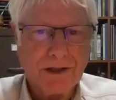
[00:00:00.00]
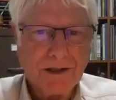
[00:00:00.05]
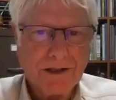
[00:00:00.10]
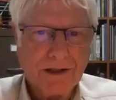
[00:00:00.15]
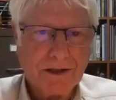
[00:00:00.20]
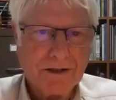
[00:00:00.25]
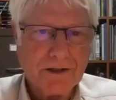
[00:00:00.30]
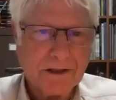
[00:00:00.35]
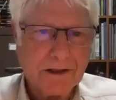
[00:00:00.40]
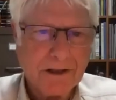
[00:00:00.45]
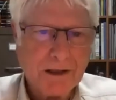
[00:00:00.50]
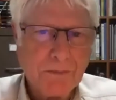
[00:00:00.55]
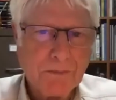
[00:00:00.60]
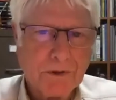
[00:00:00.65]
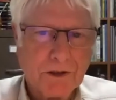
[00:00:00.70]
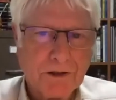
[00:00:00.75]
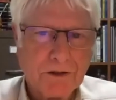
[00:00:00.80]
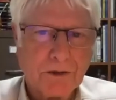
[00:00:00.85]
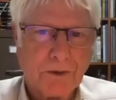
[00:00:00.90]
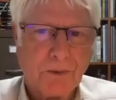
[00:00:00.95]
And then keep it
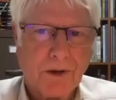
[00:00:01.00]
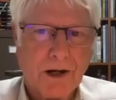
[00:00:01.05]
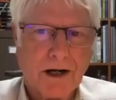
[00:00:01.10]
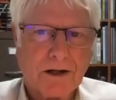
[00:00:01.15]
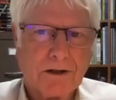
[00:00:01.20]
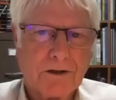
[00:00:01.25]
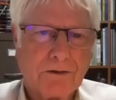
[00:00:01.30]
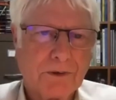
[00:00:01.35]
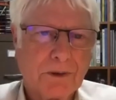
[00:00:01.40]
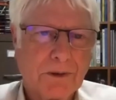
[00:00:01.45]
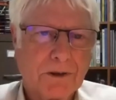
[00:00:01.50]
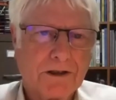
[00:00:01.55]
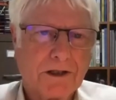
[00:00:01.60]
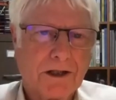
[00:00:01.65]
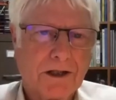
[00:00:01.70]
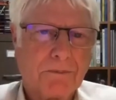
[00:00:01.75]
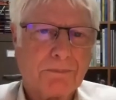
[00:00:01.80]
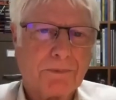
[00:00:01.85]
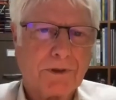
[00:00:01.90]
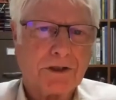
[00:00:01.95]
in the water. If you want to take
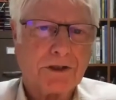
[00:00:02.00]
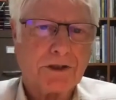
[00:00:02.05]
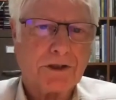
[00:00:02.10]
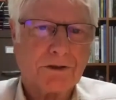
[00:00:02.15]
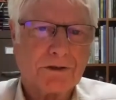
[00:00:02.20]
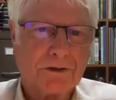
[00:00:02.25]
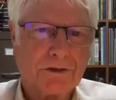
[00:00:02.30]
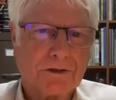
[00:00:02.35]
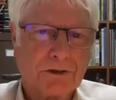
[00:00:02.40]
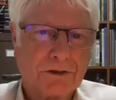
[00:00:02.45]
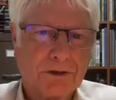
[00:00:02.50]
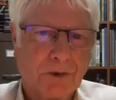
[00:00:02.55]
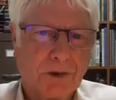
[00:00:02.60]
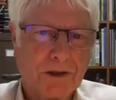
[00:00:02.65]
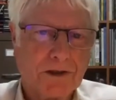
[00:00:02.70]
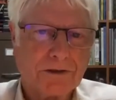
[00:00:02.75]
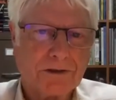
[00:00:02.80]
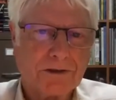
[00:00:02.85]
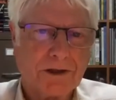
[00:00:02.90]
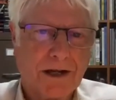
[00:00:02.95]
a picture, just
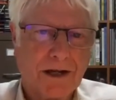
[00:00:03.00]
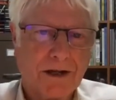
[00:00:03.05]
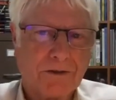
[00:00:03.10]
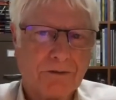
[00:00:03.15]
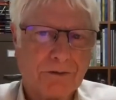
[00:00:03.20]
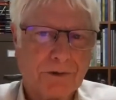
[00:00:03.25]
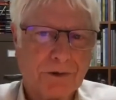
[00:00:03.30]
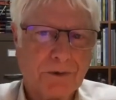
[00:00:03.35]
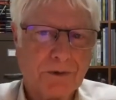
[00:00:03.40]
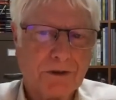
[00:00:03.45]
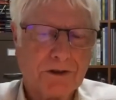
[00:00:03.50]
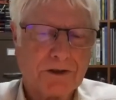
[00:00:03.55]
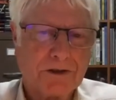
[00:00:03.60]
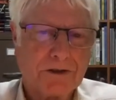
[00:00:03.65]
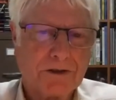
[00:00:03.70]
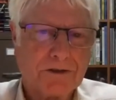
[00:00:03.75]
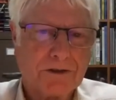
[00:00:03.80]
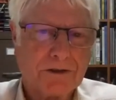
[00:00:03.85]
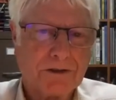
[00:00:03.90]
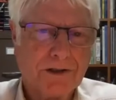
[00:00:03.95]
hoist it out a few
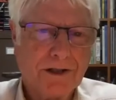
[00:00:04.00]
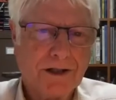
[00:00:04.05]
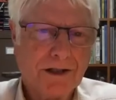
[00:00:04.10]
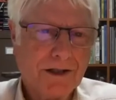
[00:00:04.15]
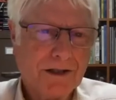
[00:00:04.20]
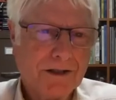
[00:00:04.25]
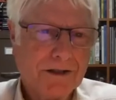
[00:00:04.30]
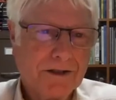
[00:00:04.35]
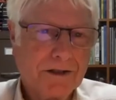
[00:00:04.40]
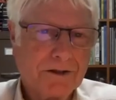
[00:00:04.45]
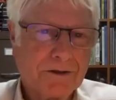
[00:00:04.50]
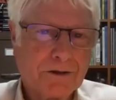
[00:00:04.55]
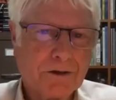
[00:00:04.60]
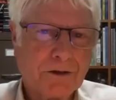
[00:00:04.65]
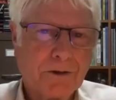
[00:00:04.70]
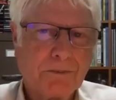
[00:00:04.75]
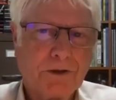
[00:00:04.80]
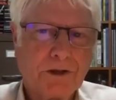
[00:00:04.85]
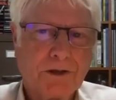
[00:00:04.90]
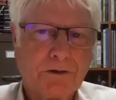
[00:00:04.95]
inches and it
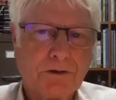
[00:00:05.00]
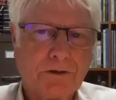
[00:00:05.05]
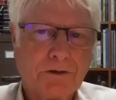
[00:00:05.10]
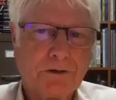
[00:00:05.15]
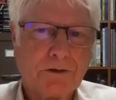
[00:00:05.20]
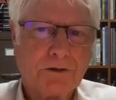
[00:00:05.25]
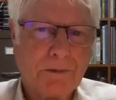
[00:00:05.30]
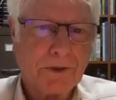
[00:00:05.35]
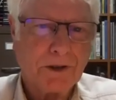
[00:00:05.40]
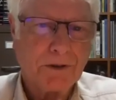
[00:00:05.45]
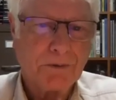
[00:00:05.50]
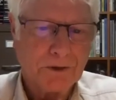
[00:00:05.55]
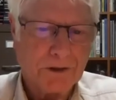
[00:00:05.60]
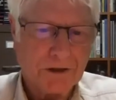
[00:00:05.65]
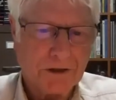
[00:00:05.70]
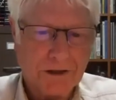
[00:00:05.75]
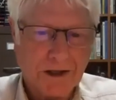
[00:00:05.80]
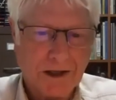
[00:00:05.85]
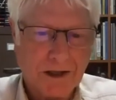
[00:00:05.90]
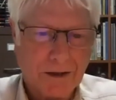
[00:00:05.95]
should be dripping
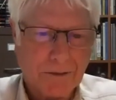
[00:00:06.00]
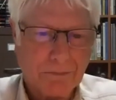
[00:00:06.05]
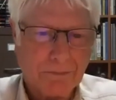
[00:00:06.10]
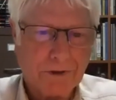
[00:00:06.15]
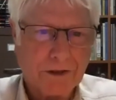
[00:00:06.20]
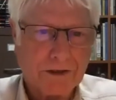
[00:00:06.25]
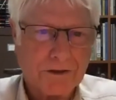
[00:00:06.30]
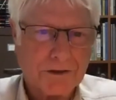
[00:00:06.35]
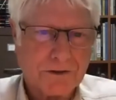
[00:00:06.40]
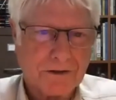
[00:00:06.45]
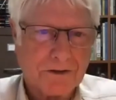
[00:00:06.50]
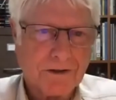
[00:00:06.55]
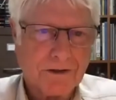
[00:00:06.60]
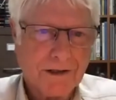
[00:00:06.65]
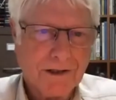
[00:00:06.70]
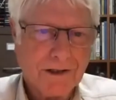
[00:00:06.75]
when you take a picture.